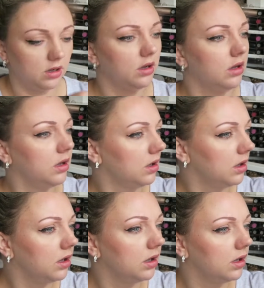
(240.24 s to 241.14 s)

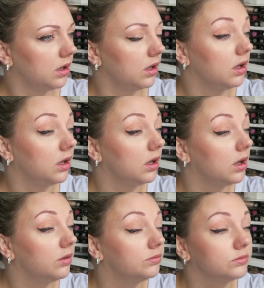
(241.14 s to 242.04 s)

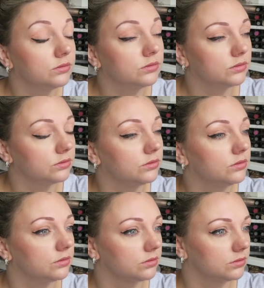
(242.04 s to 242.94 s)

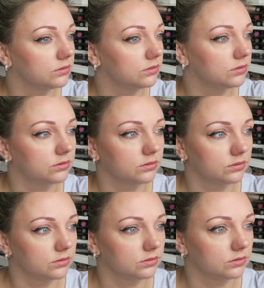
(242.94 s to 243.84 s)

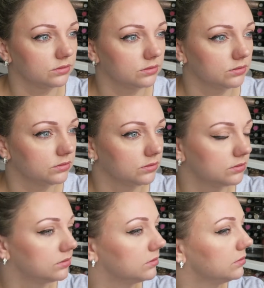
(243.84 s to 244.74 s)

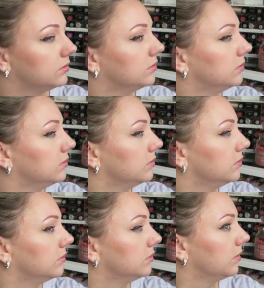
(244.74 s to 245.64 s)

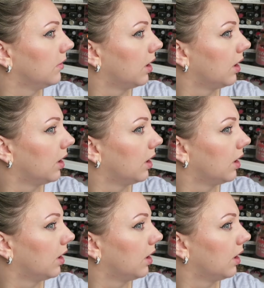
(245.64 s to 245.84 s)
[no speech]